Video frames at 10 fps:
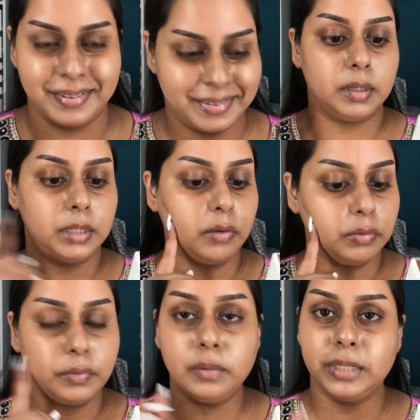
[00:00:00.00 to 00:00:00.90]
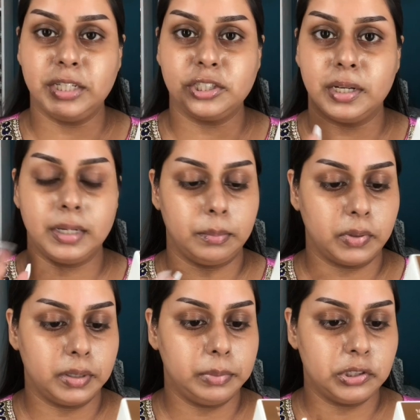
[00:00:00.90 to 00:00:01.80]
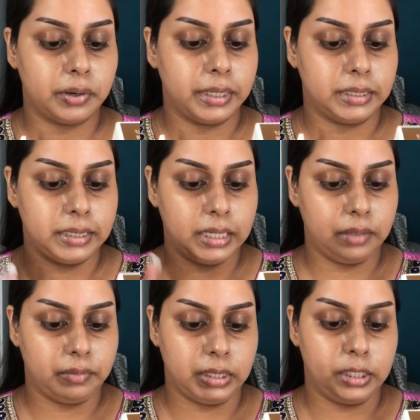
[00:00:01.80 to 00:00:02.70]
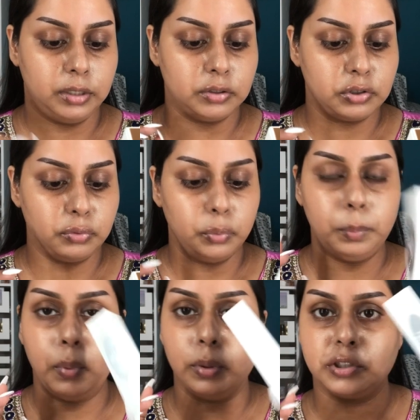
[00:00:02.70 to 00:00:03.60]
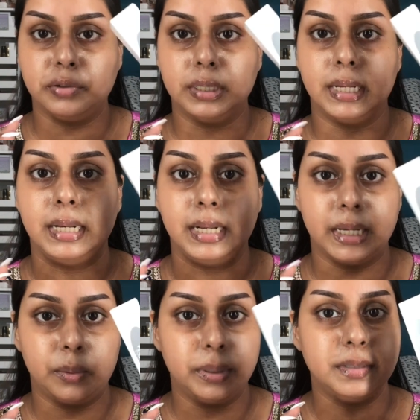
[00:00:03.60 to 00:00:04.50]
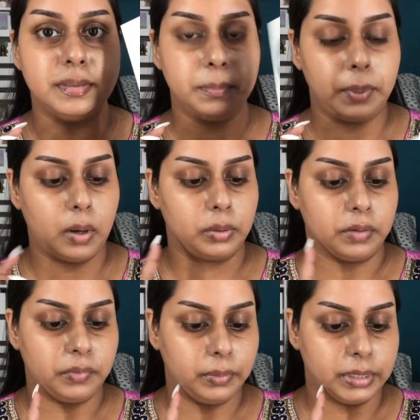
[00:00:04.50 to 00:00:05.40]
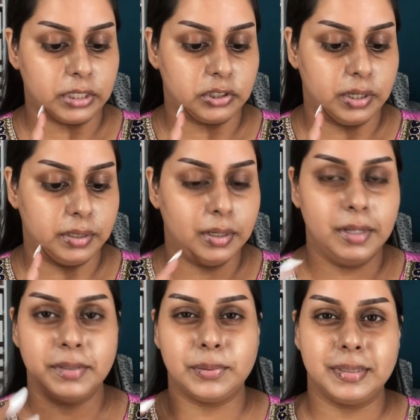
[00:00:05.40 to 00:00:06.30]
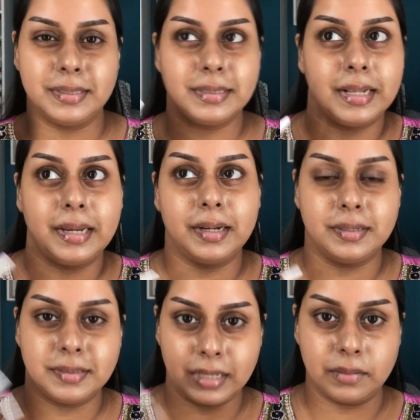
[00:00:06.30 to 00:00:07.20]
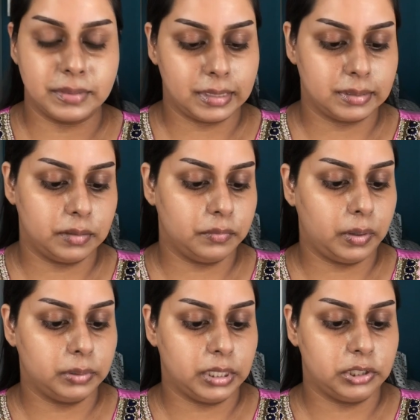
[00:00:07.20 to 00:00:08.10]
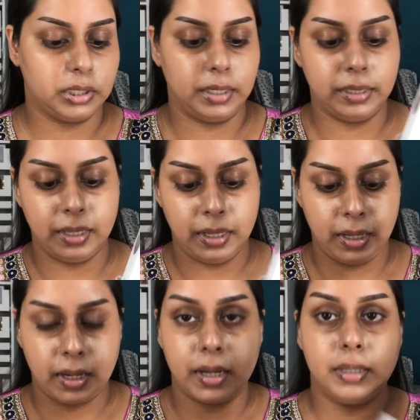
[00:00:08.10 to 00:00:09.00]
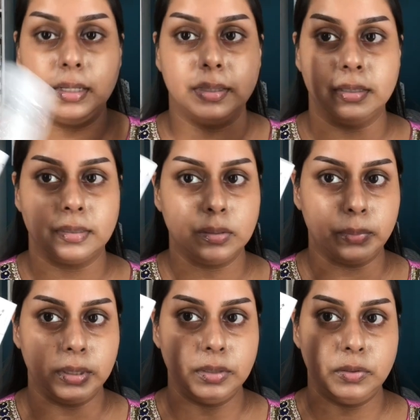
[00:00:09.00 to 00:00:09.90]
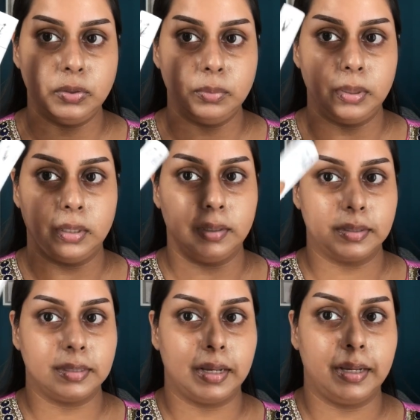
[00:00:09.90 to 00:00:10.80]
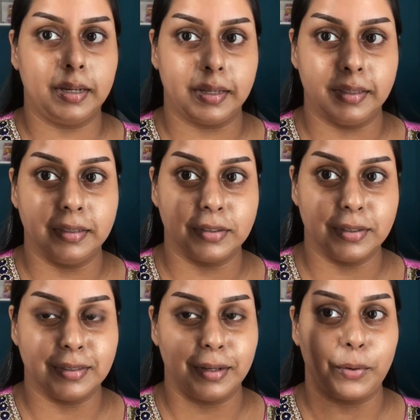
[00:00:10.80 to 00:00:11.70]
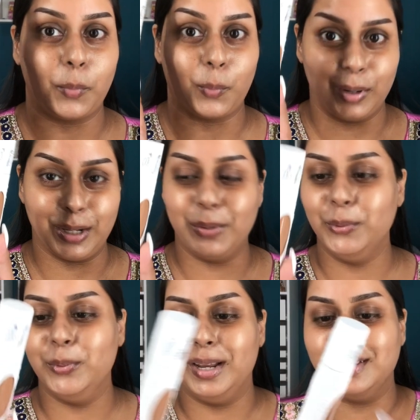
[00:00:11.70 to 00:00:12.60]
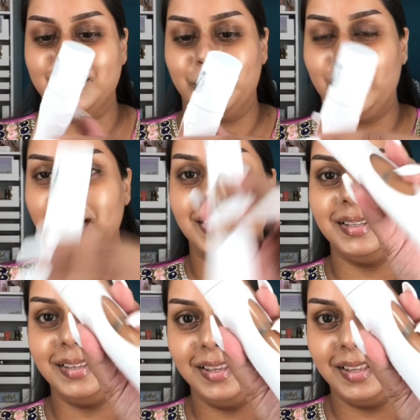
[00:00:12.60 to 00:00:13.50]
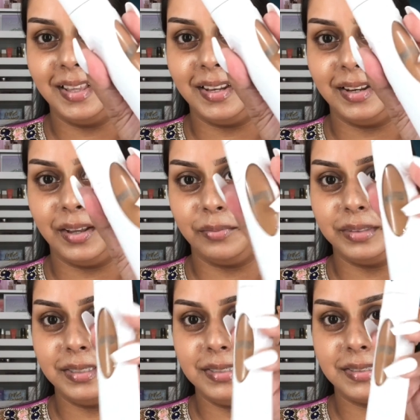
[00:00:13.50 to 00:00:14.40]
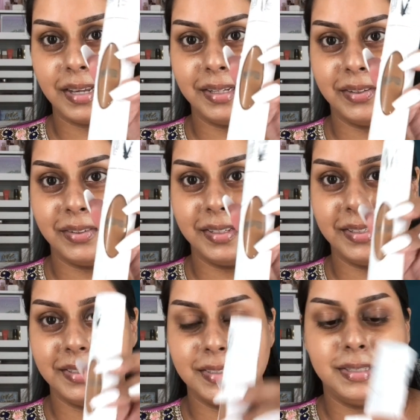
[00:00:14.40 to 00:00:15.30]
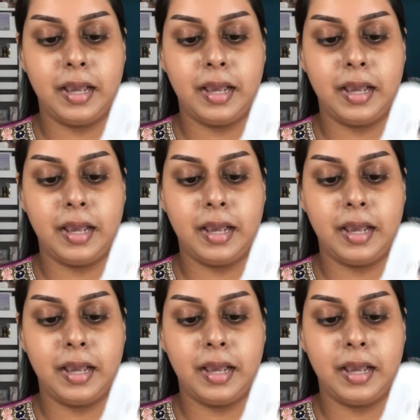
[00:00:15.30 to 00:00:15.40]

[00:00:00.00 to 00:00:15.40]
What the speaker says: Now for foundation, I'm going to be trying the KVD True Portrait Liquid to Powder Foundation. So this is like a self-setting foundation, and this is what the tube looks like. I think this is like really cool as well. Love the design on this,